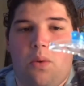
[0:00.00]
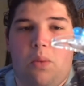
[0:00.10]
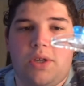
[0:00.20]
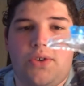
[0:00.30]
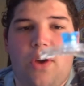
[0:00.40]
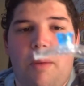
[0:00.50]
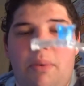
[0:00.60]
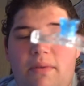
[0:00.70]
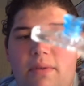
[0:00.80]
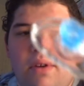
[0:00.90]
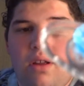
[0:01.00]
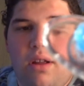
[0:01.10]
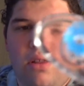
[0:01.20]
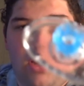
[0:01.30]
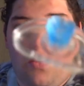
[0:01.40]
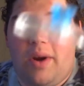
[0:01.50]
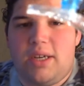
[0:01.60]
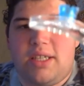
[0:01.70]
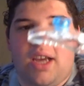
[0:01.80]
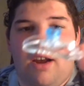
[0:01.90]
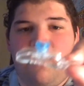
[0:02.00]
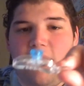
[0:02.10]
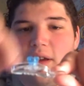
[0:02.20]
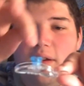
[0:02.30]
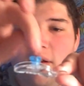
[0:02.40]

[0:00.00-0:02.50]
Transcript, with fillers: or one drop of liquid inside of there.